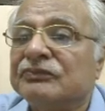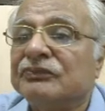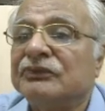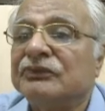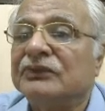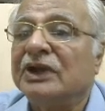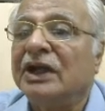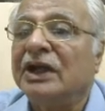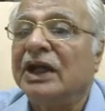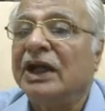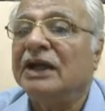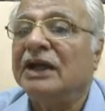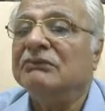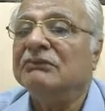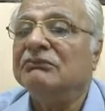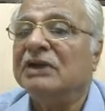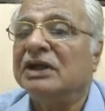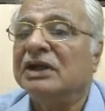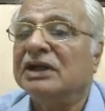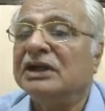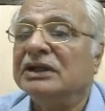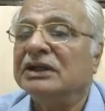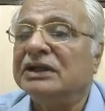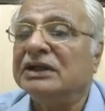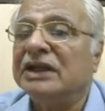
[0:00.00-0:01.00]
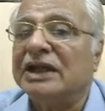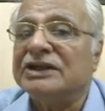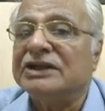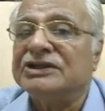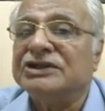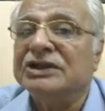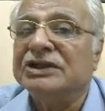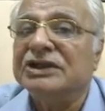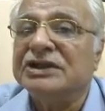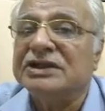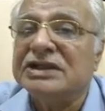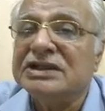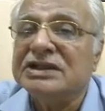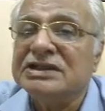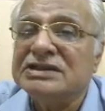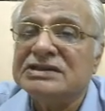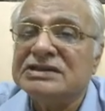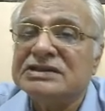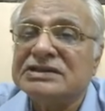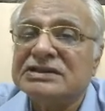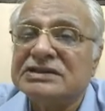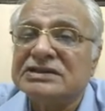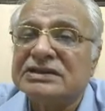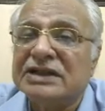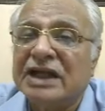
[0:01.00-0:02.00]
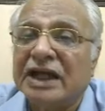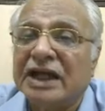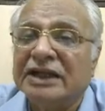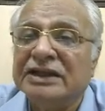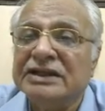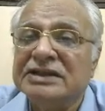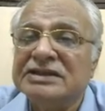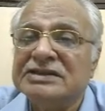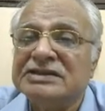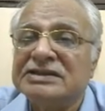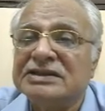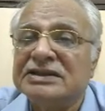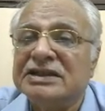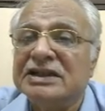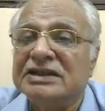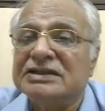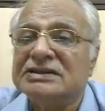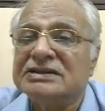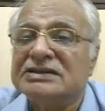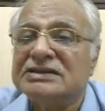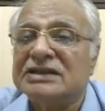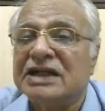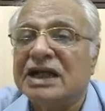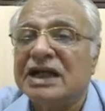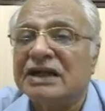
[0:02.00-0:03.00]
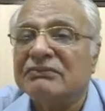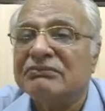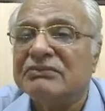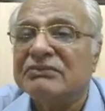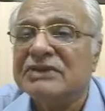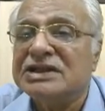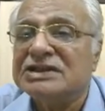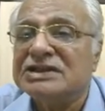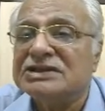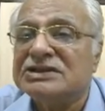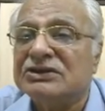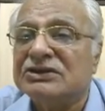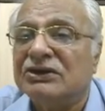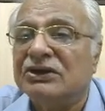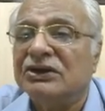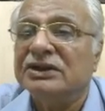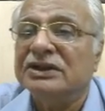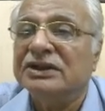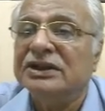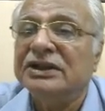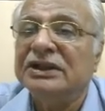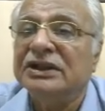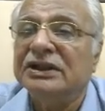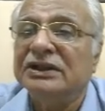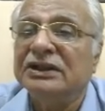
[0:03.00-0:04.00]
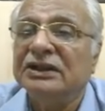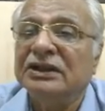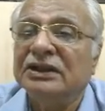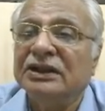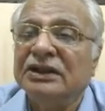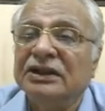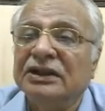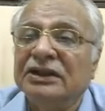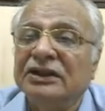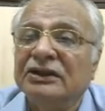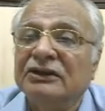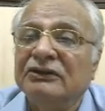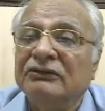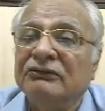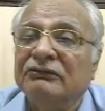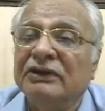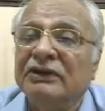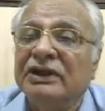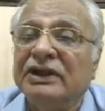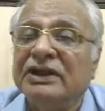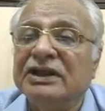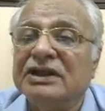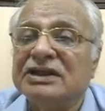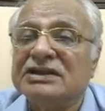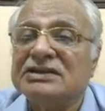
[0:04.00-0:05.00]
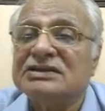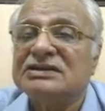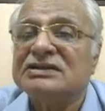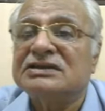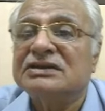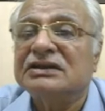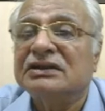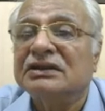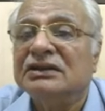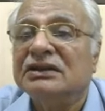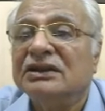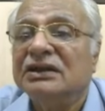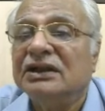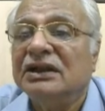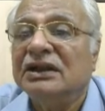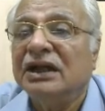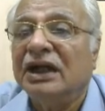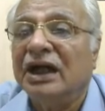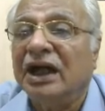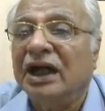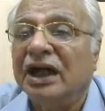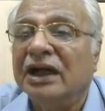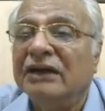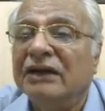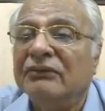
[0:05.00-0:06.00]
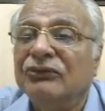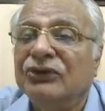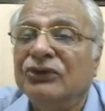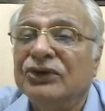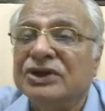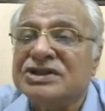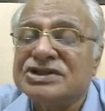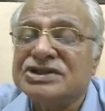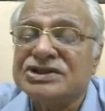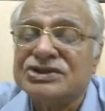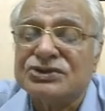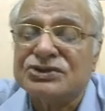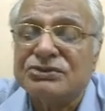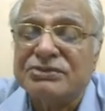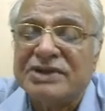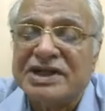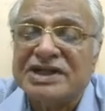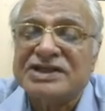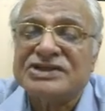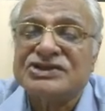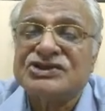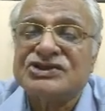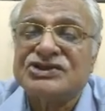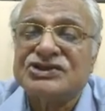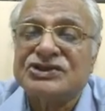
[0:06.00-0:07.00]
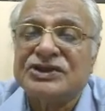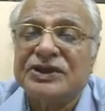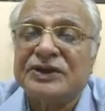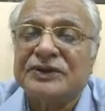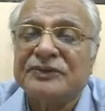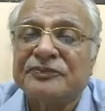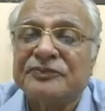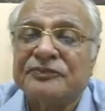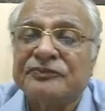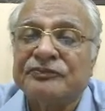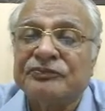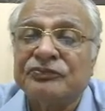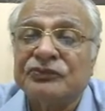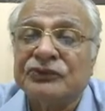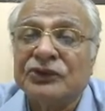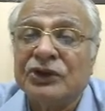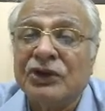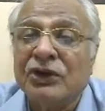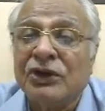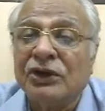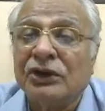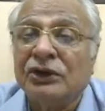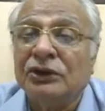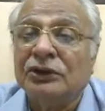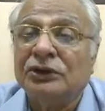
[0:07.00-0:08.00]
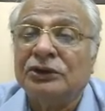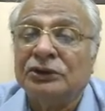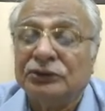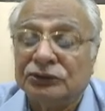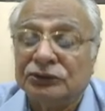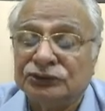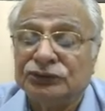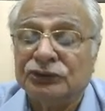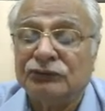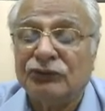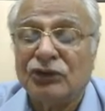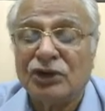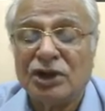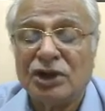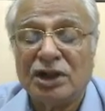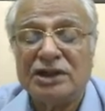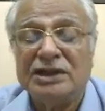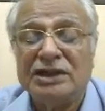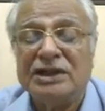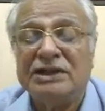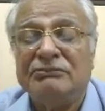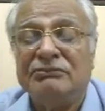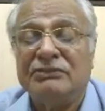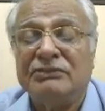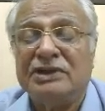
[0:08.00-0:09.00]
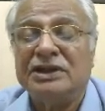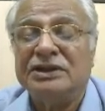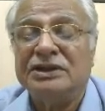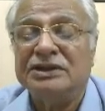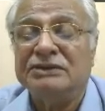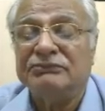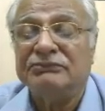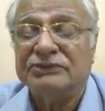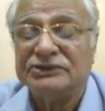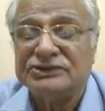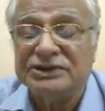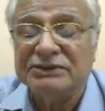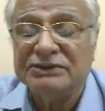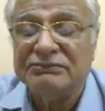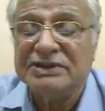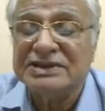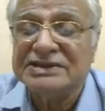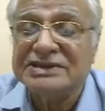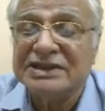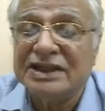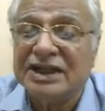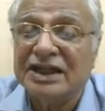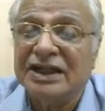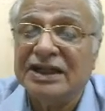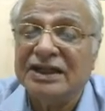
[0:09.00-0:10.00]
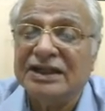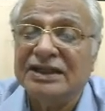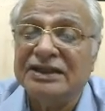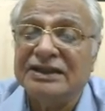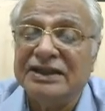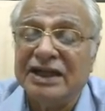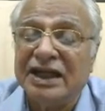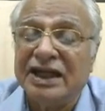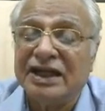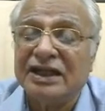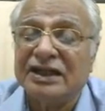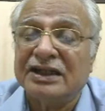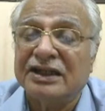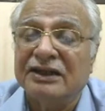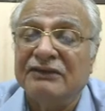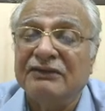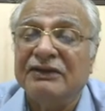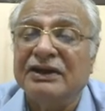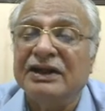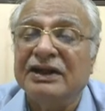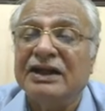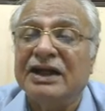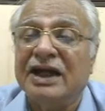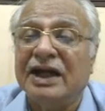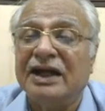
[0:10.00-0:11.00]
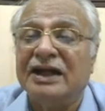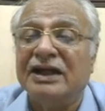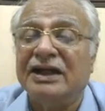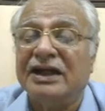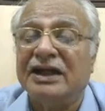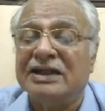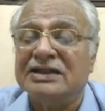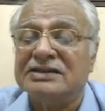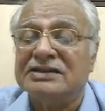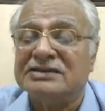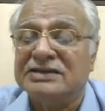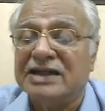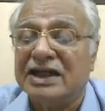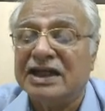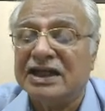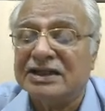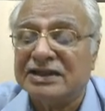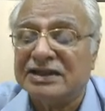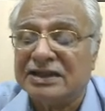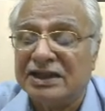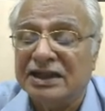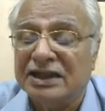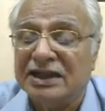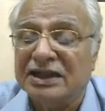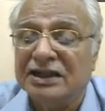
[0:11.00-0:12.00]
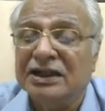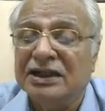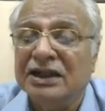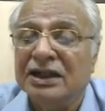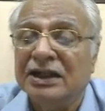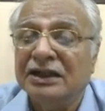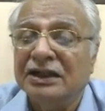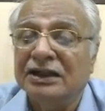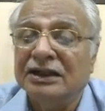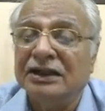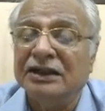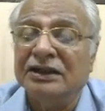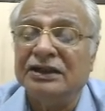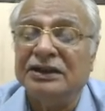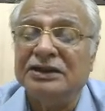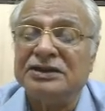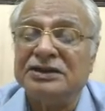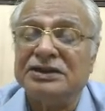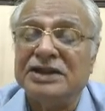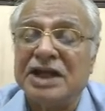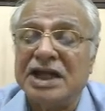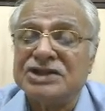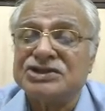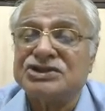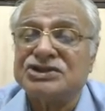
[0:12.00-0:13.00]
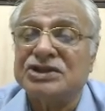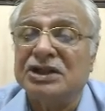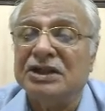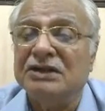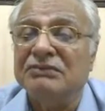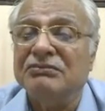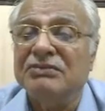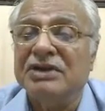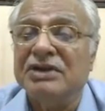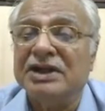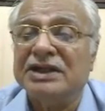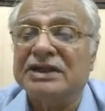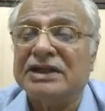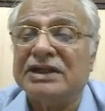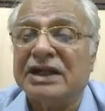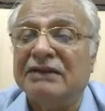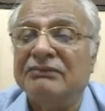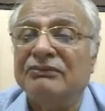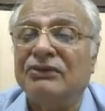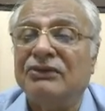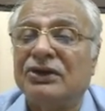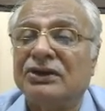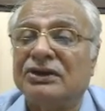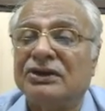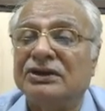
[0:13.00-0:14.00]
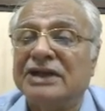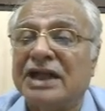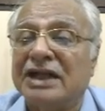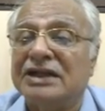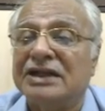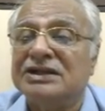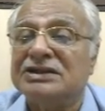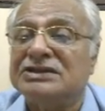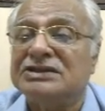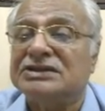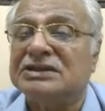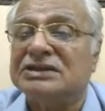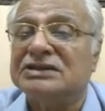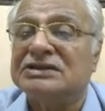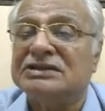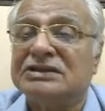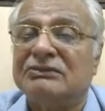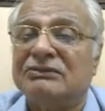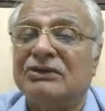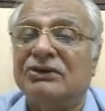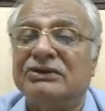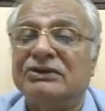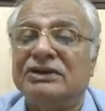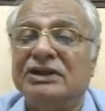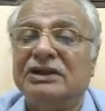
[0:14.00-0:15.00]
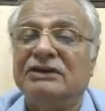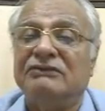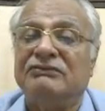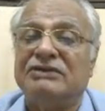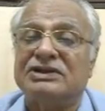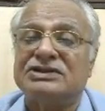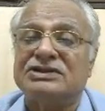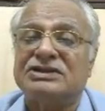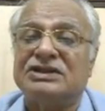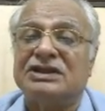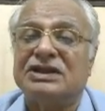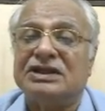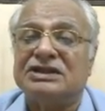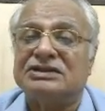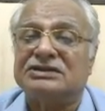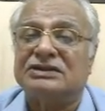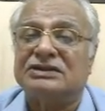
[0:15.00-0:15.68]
and marine casualties and incidents are based on the various IMO instruments. So what are the marine? See, basically they are giving guidelines. They are telling international maritime organizations about the investigation.